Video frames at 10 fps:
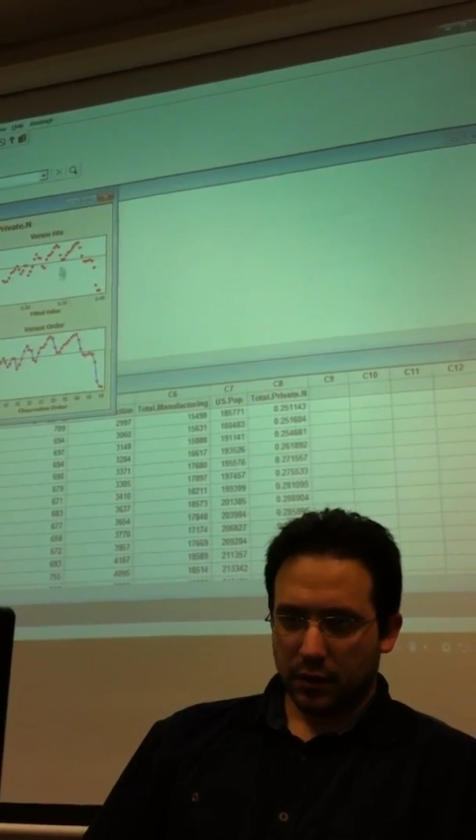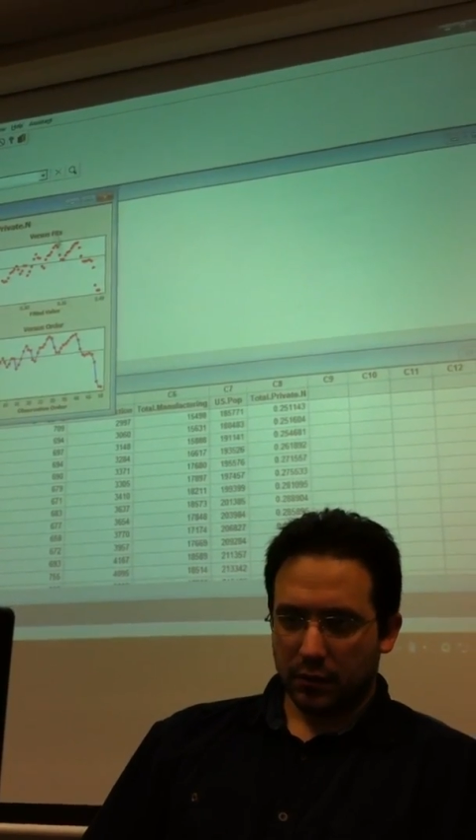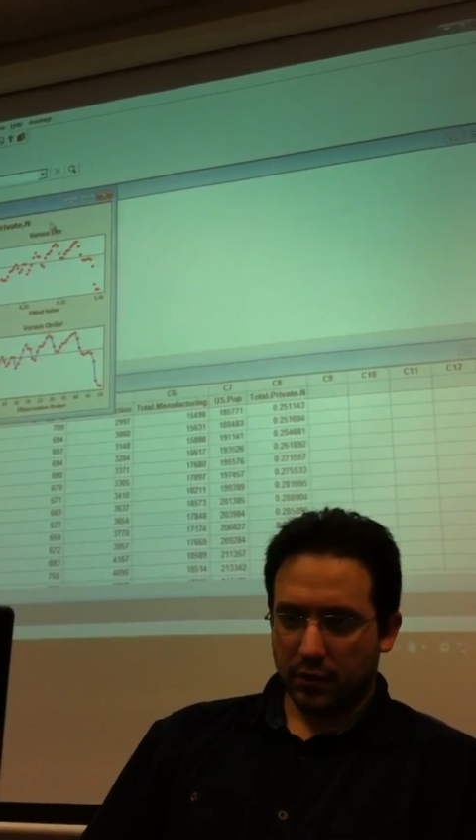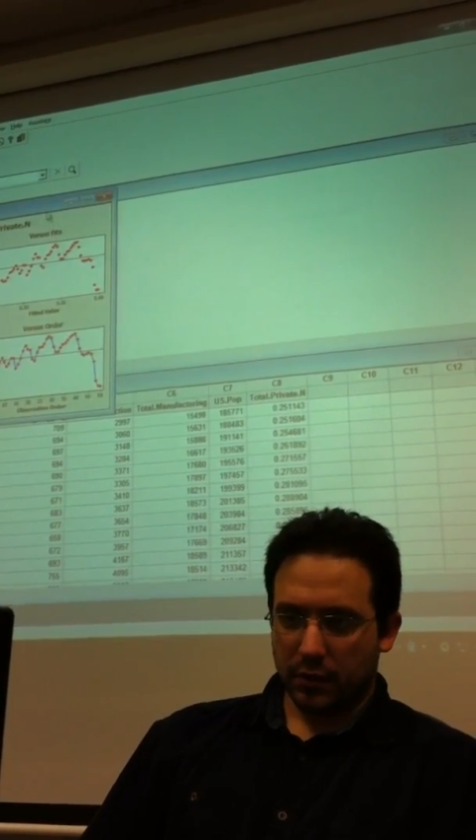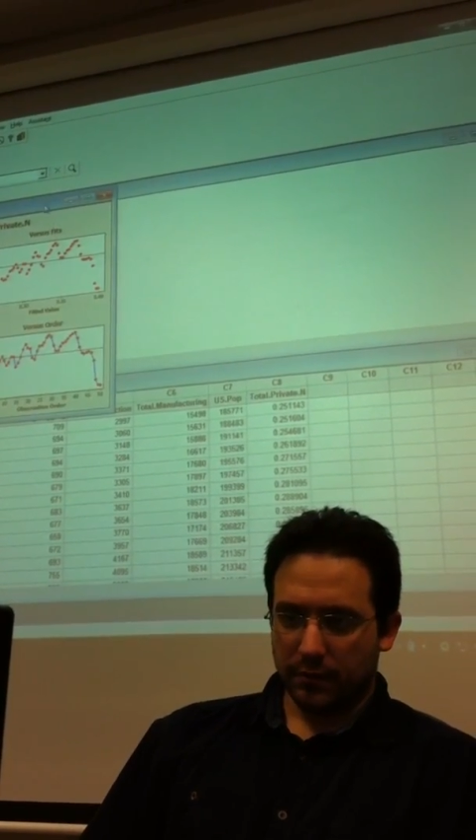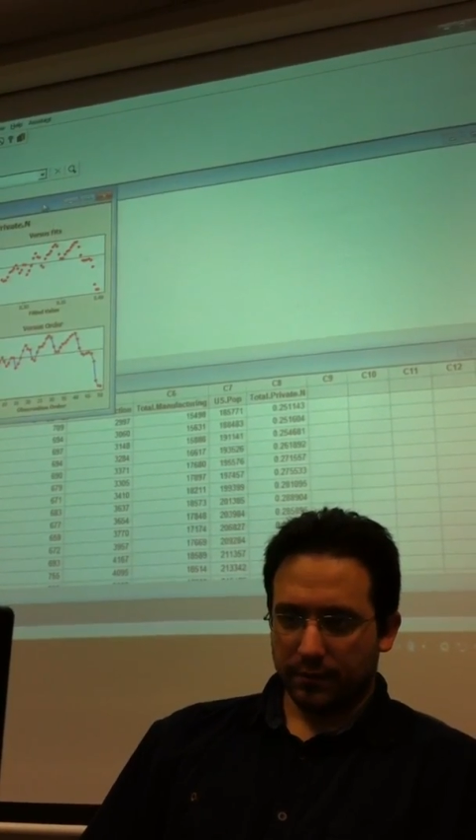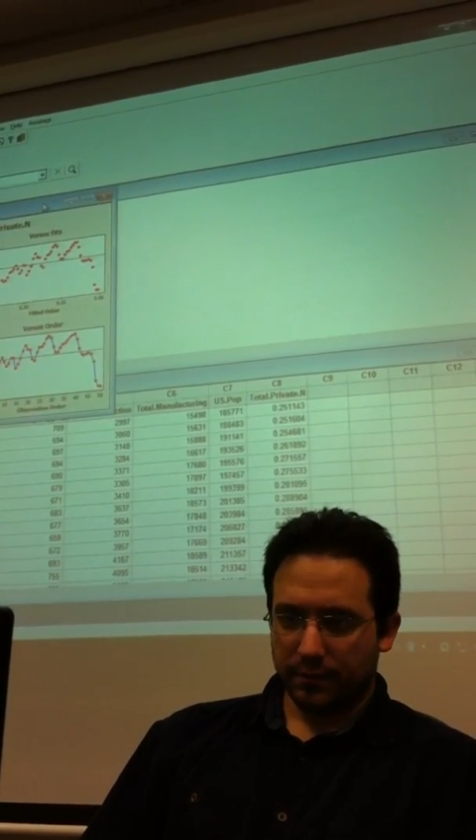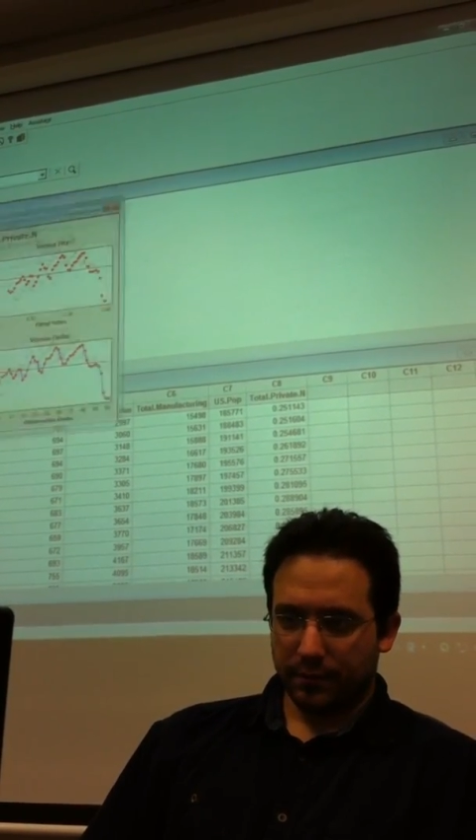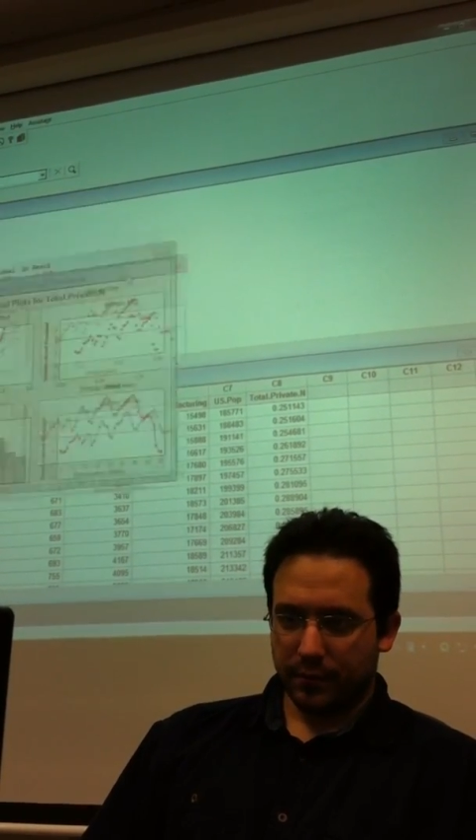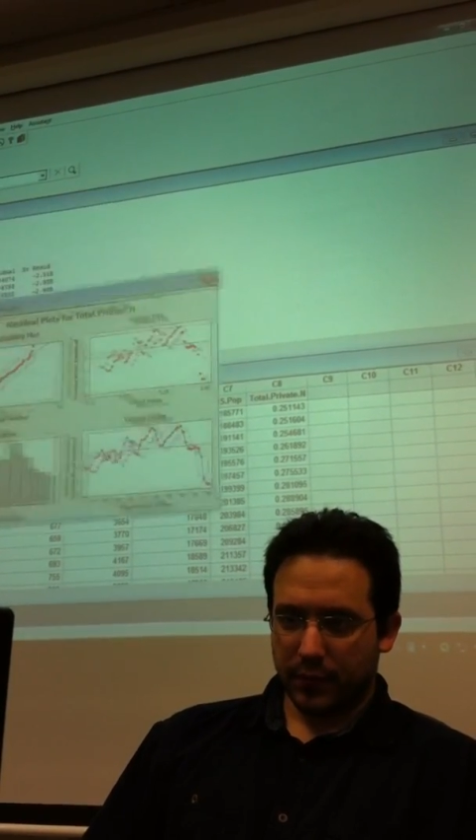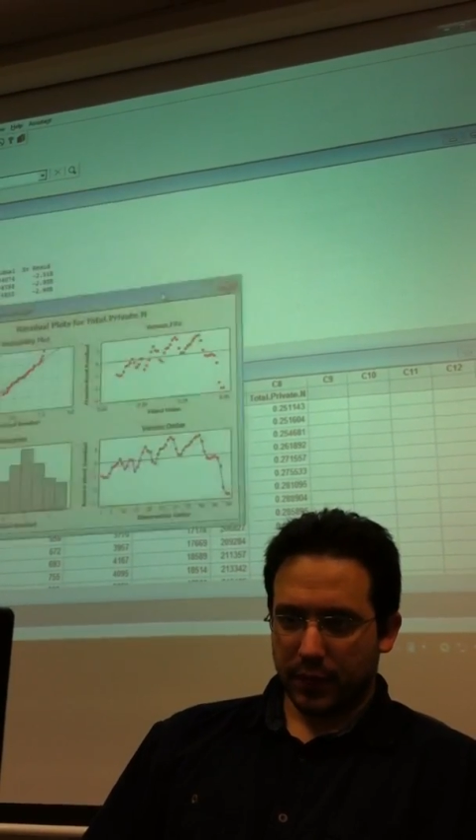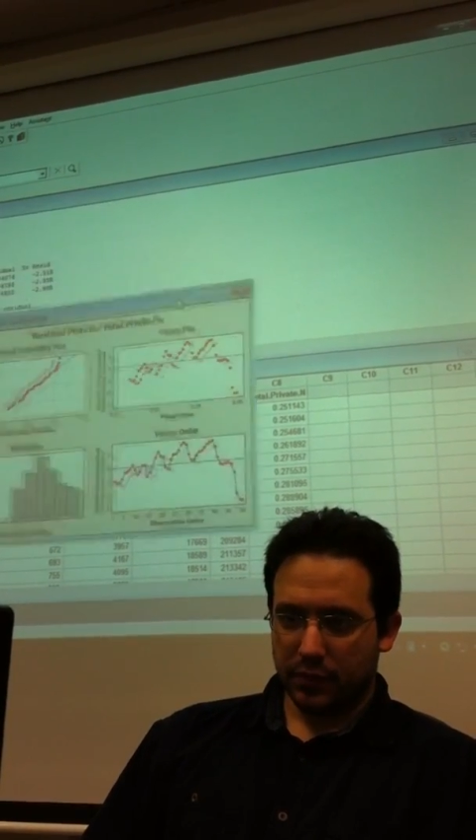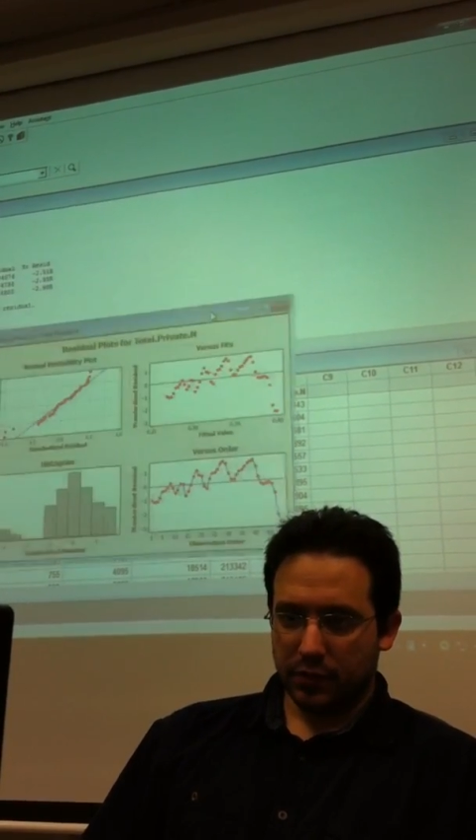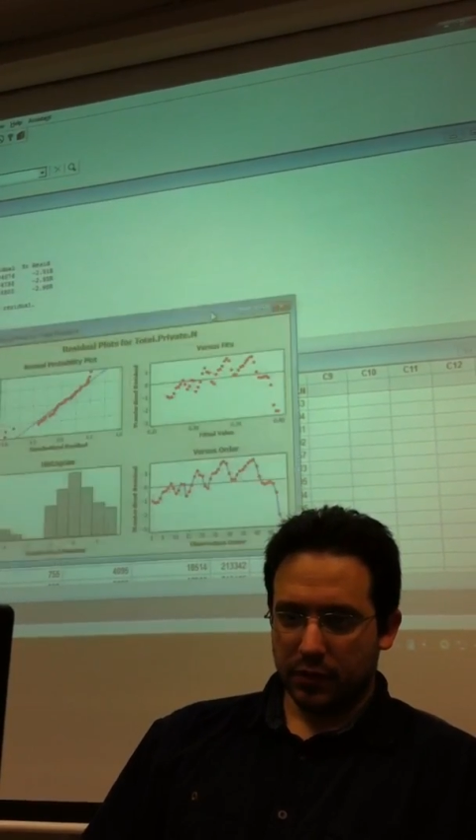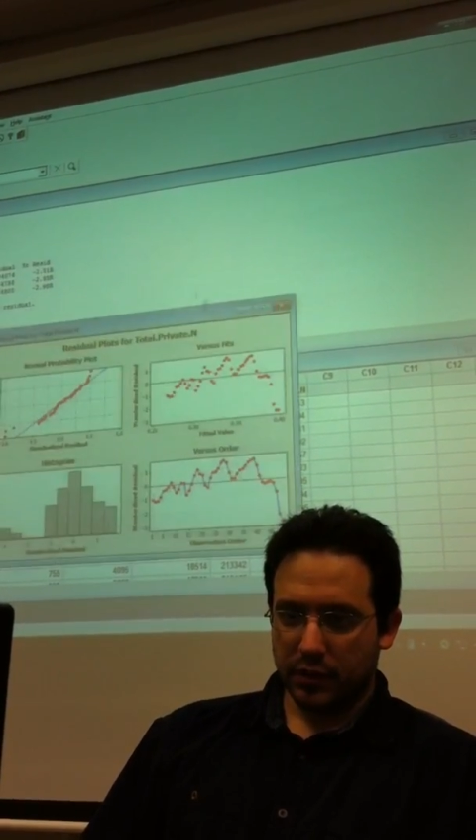Okay,
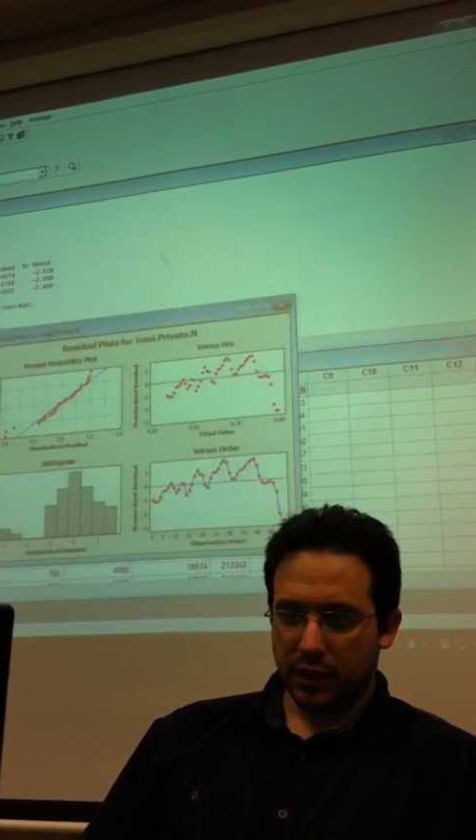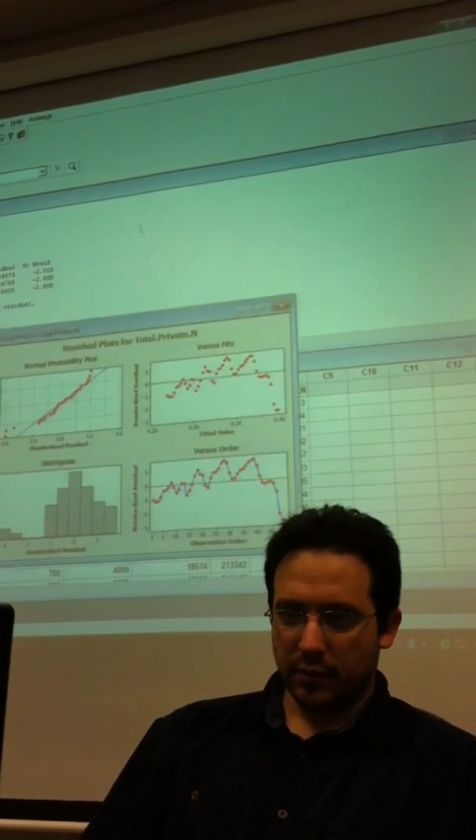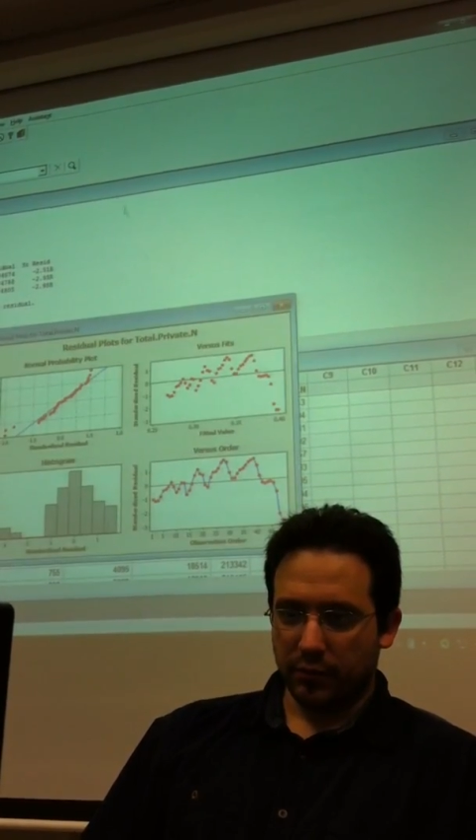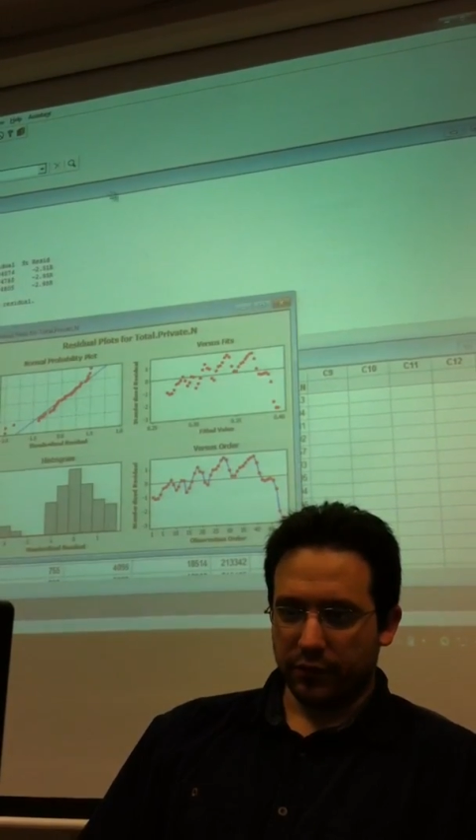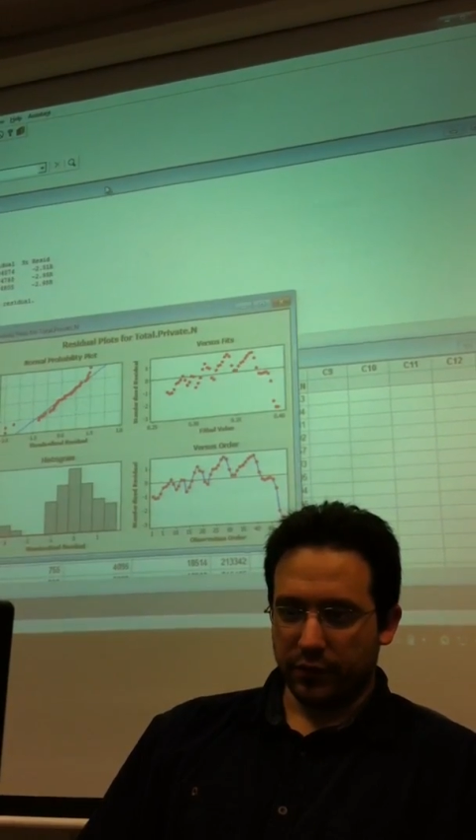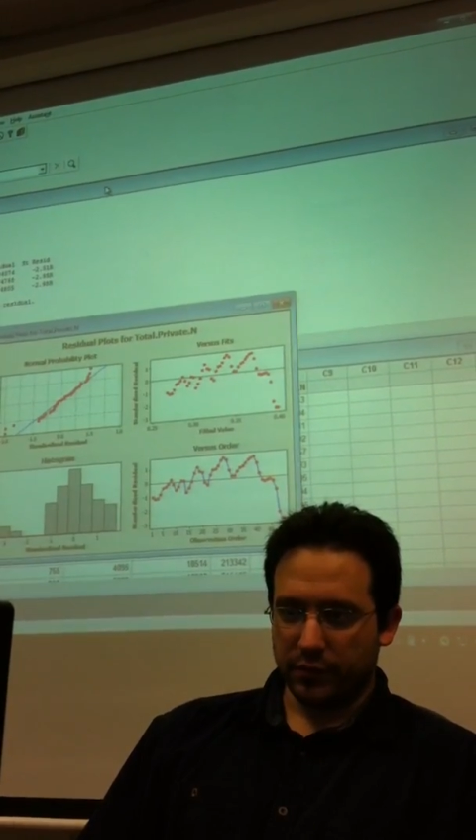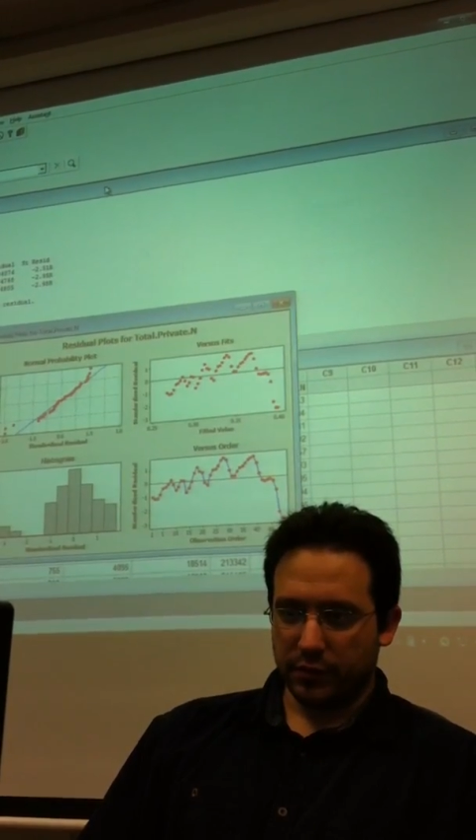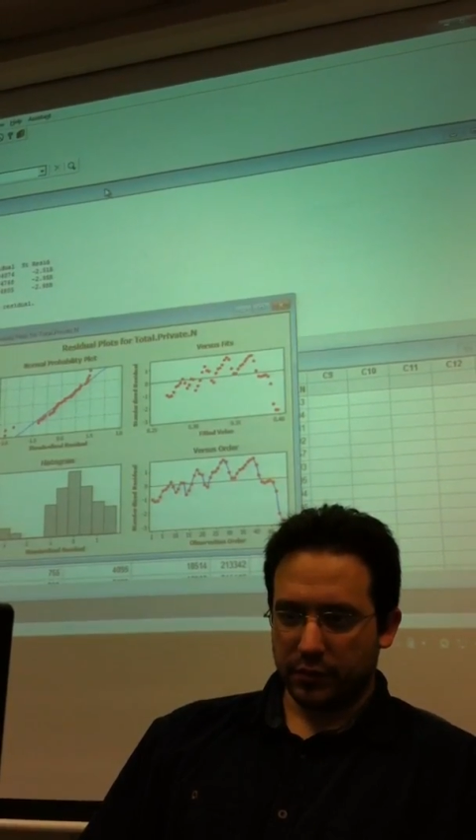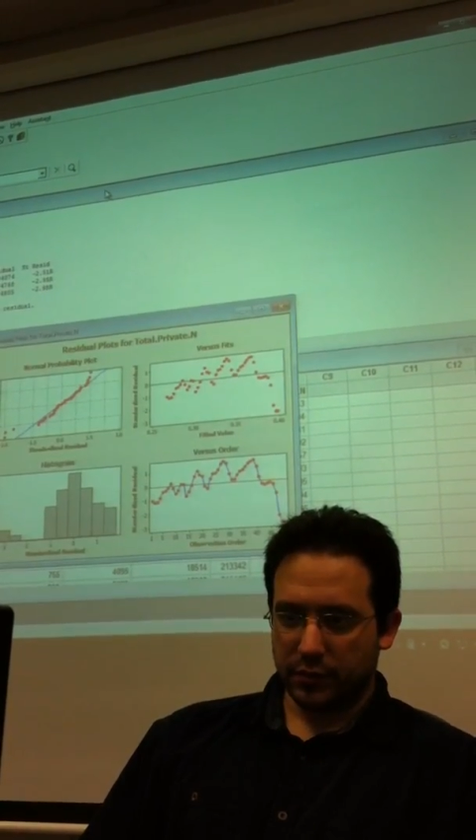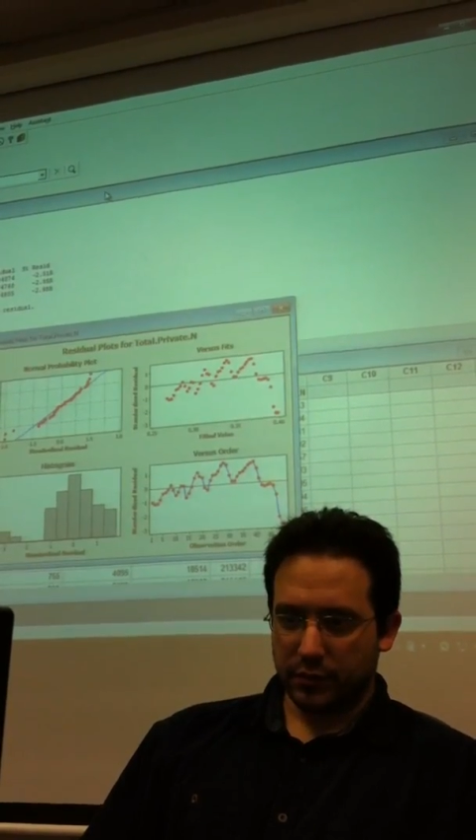let's look at the table first.